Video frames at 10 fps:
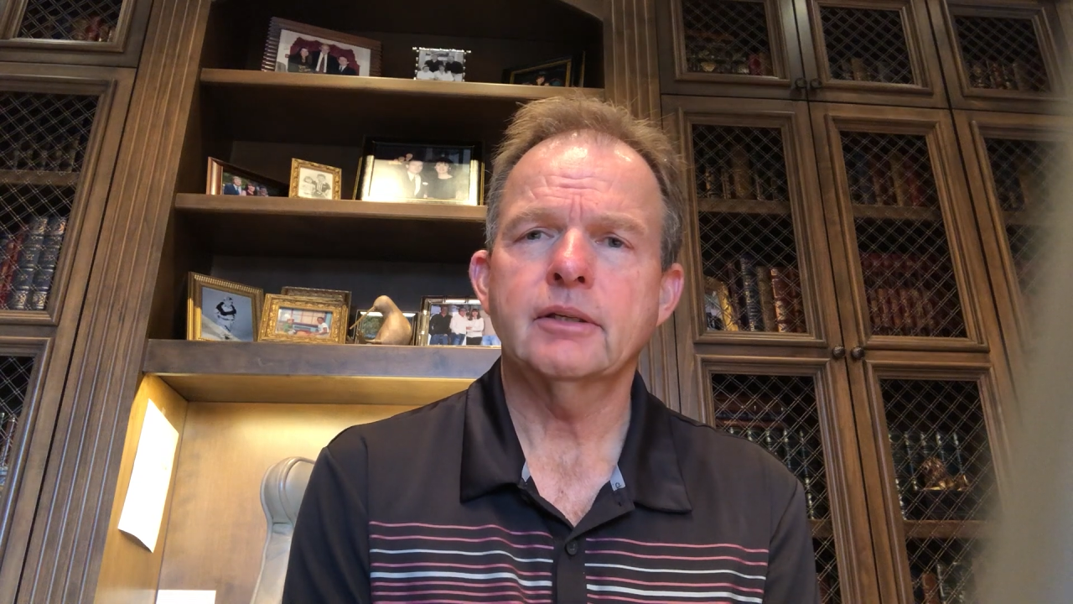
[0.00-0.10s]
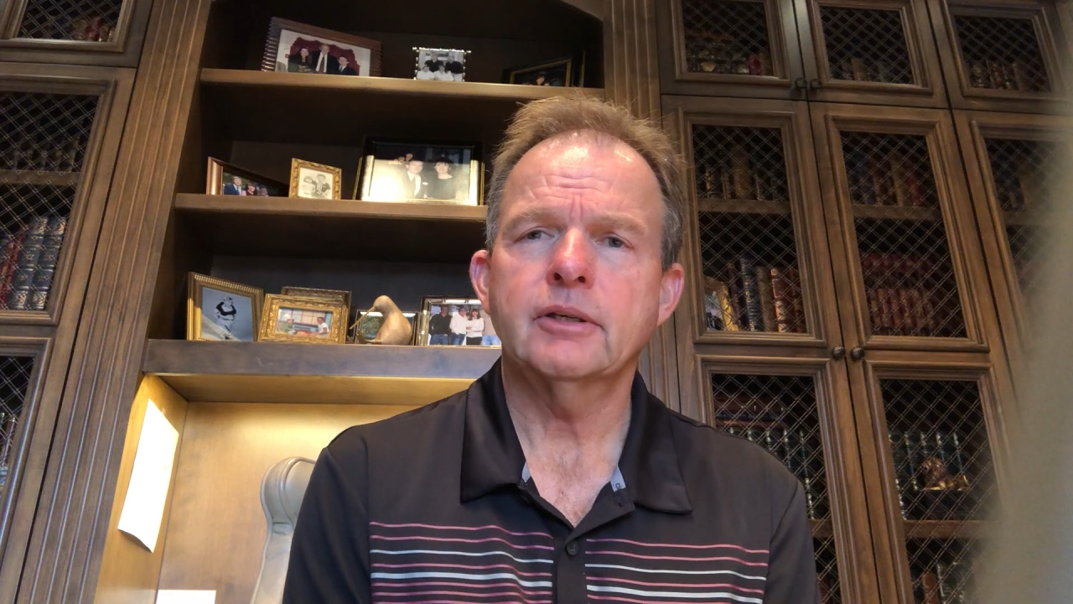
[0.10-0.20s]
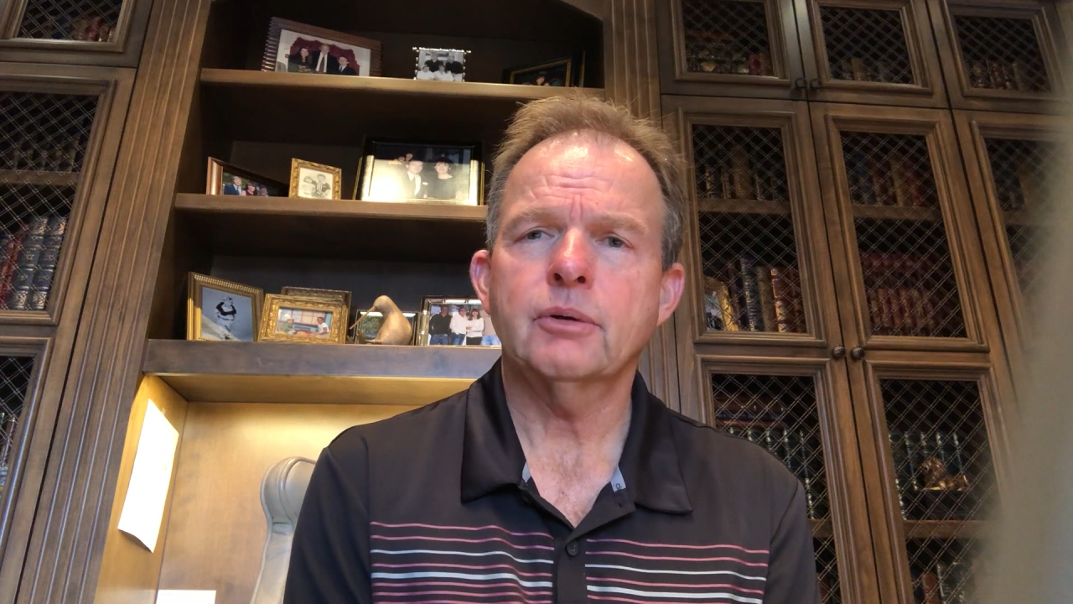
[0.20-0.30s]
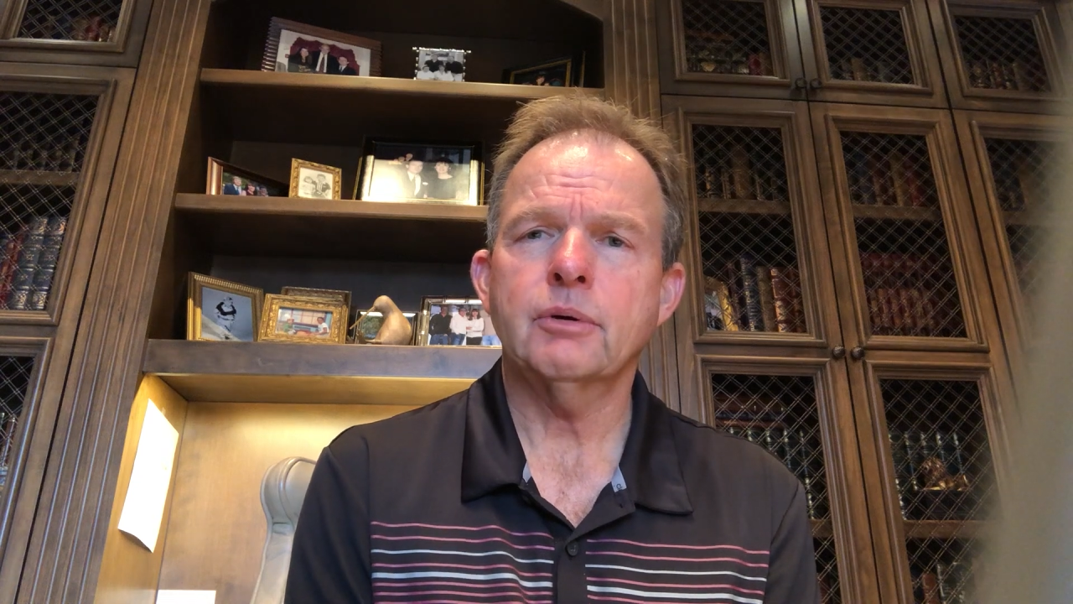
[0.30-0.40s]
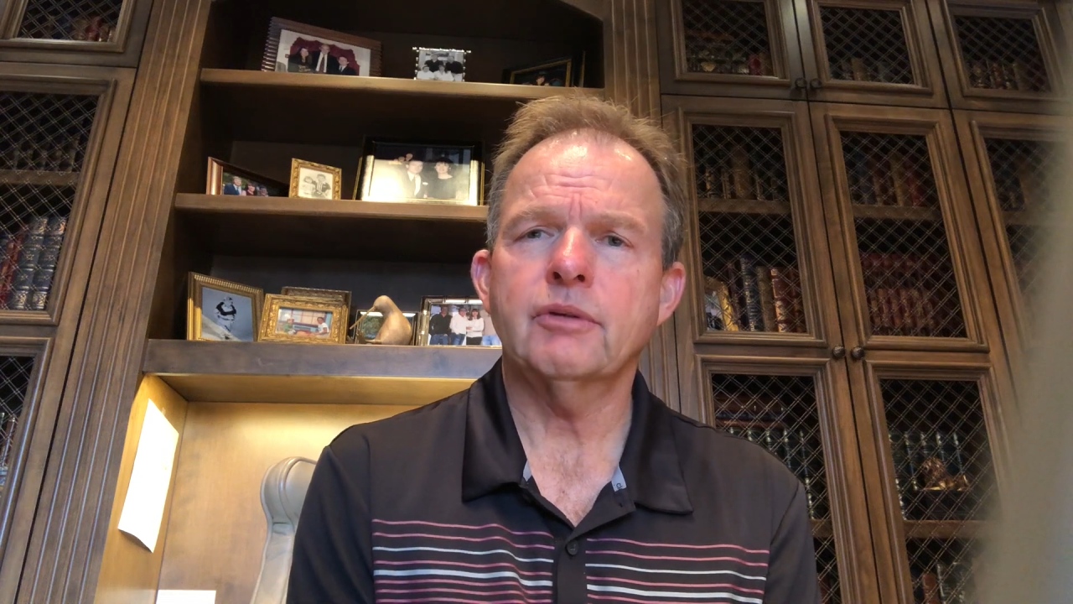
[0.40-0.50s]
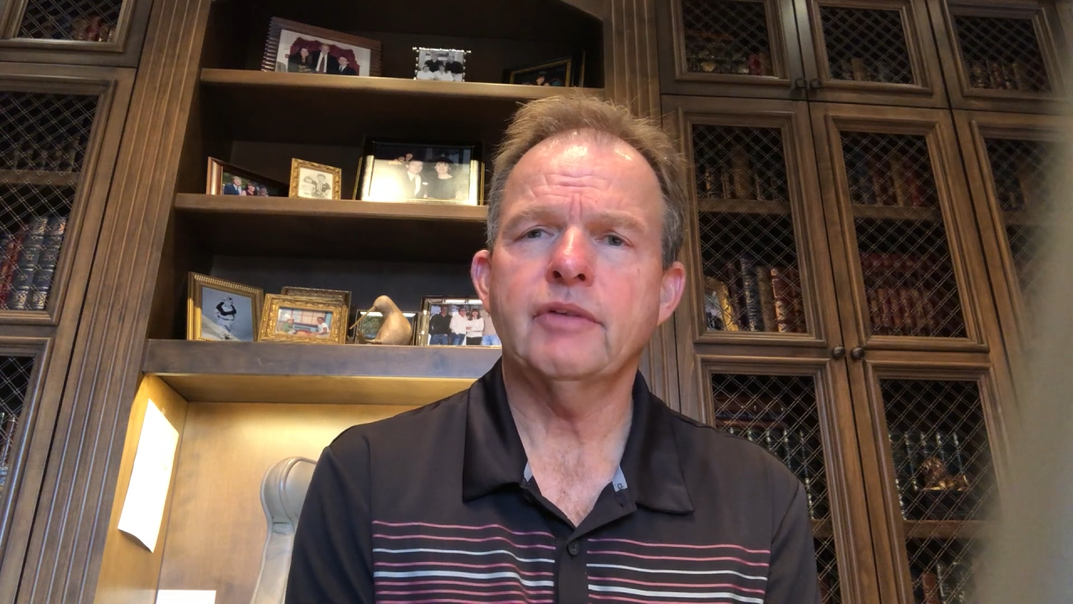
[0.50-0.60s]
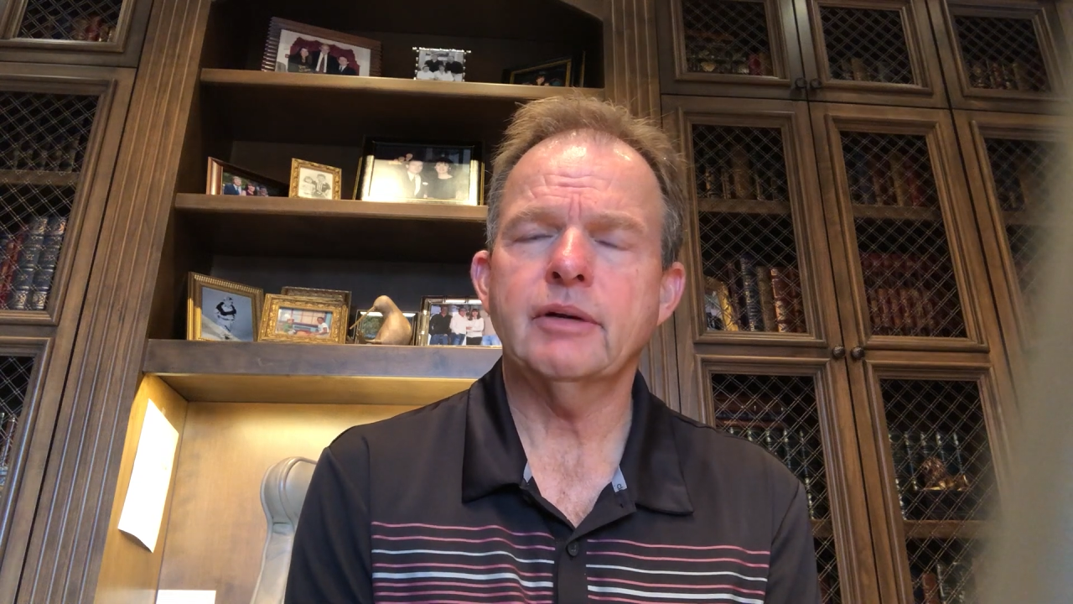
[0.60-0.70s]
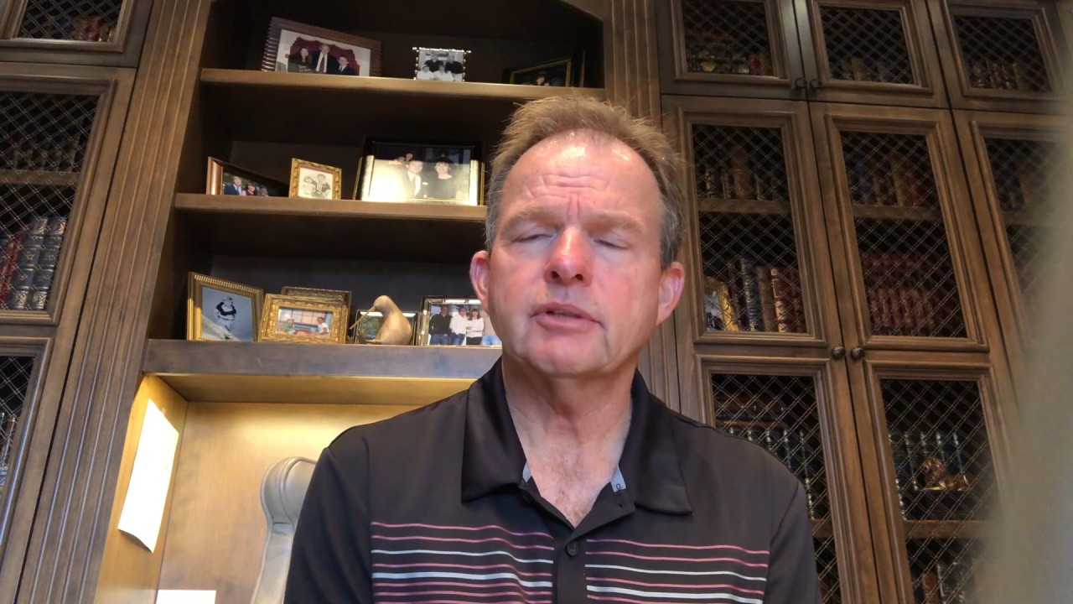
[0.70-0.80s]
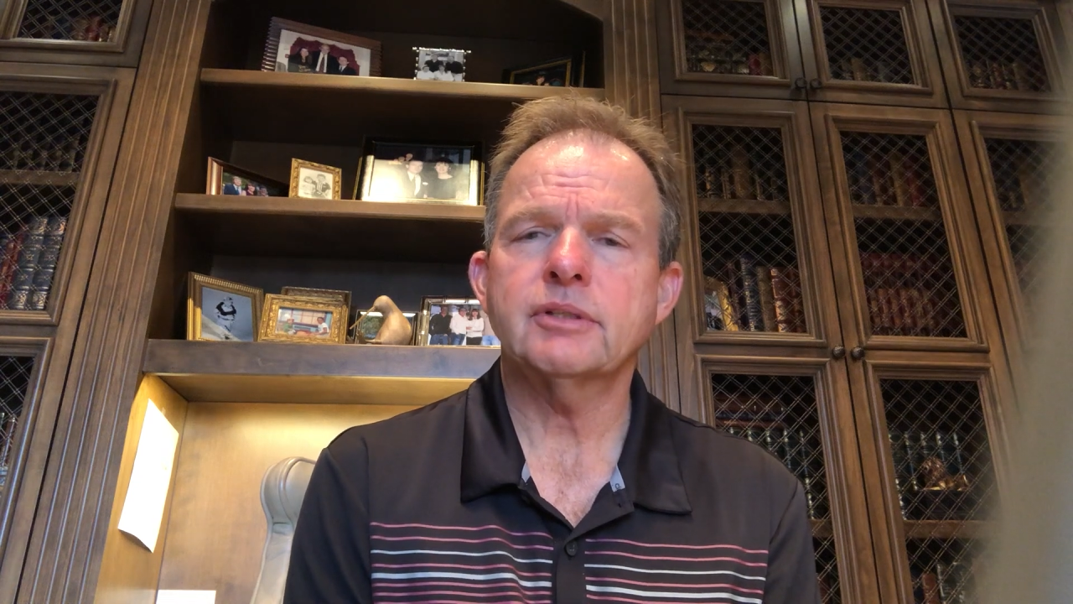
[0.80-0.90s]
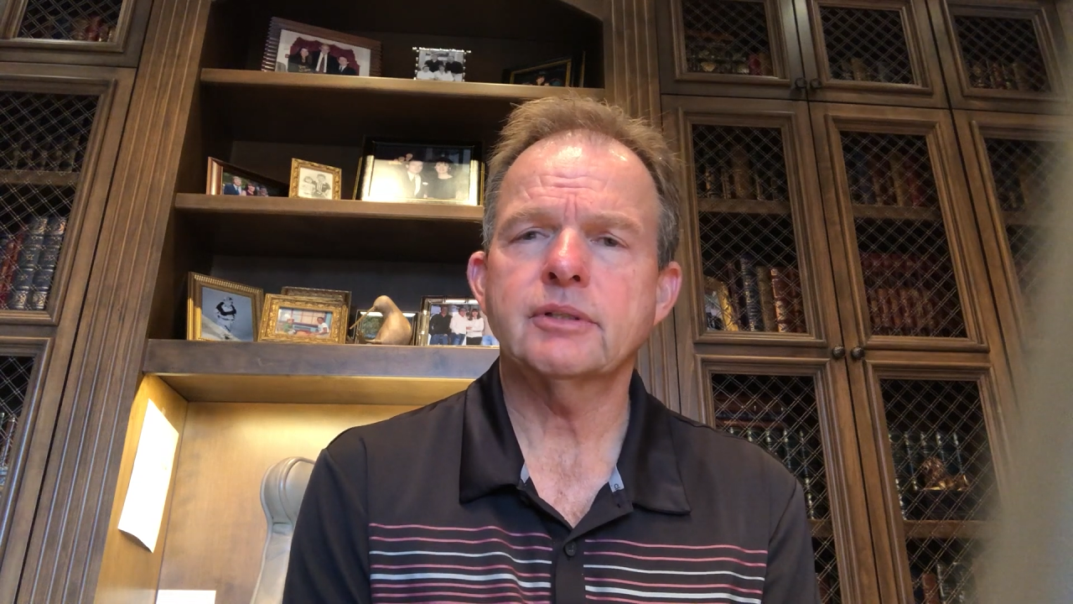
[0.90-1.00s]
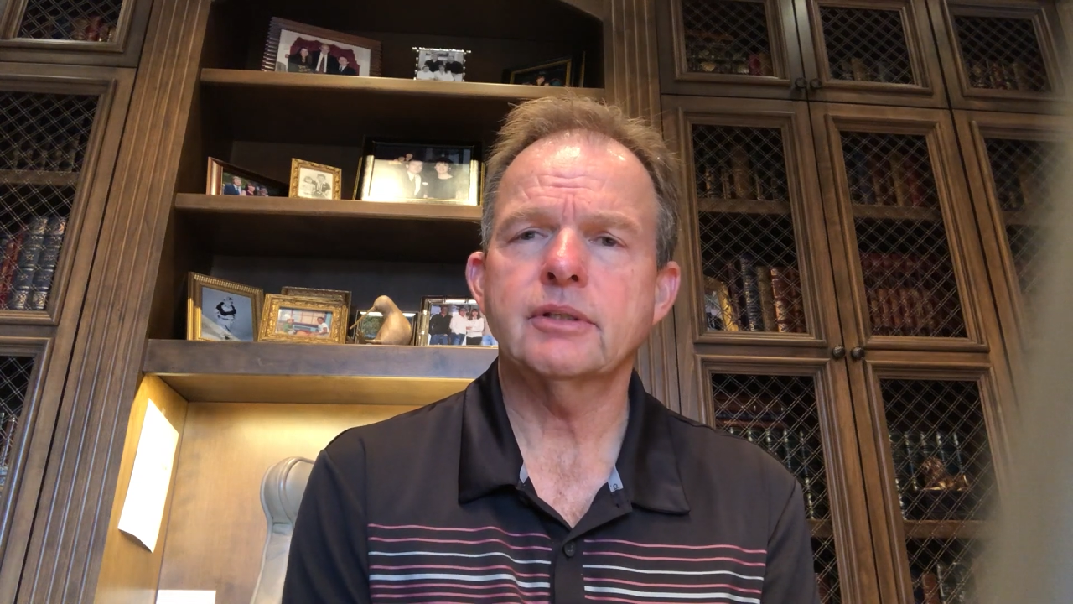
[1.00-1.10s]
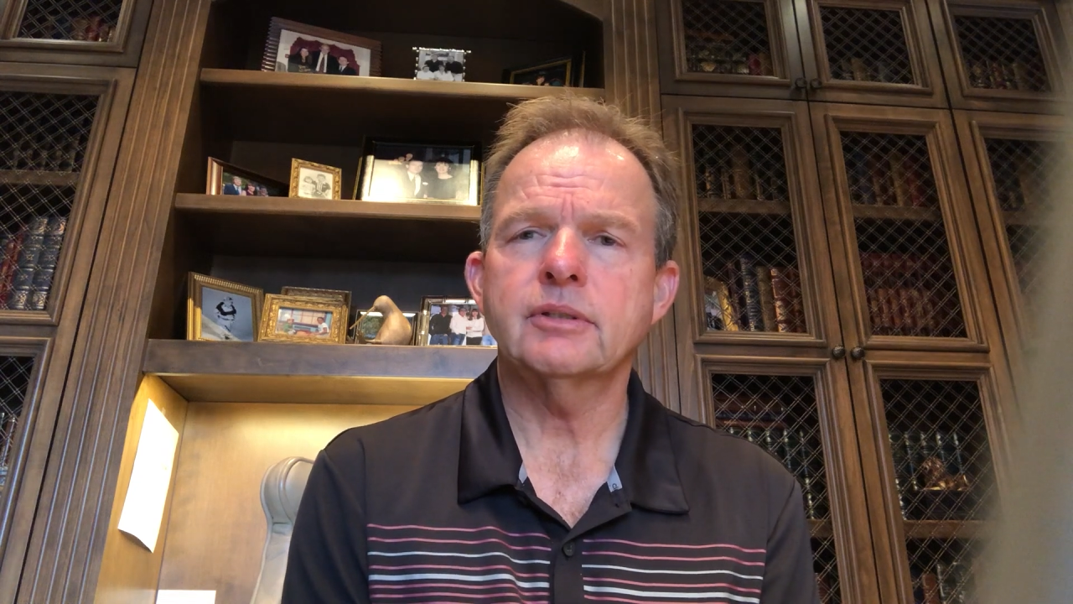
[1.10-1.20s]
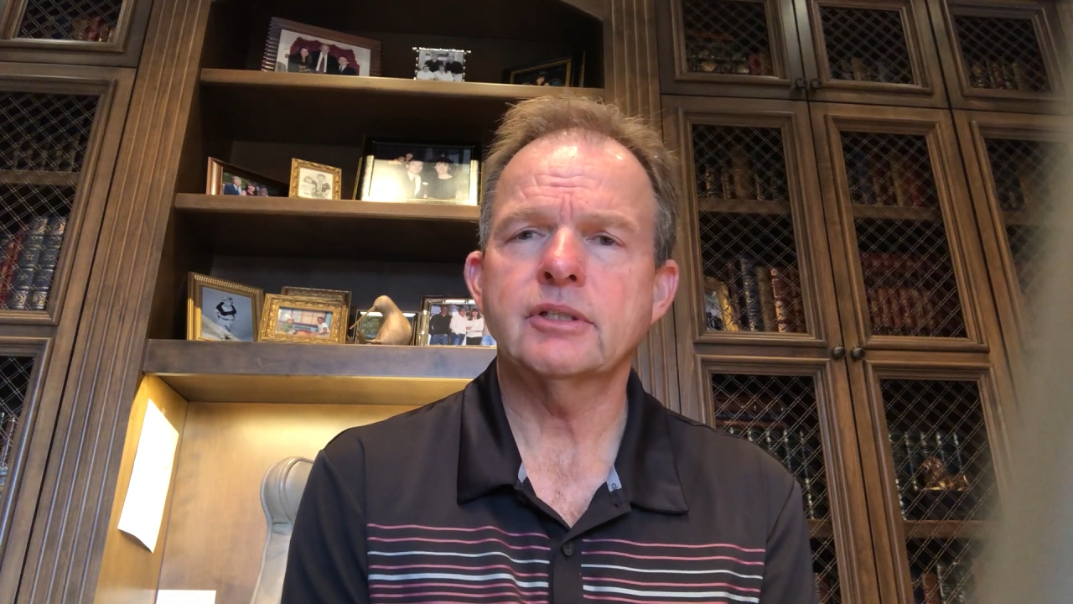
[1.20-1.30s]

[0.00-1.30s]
the coronavirus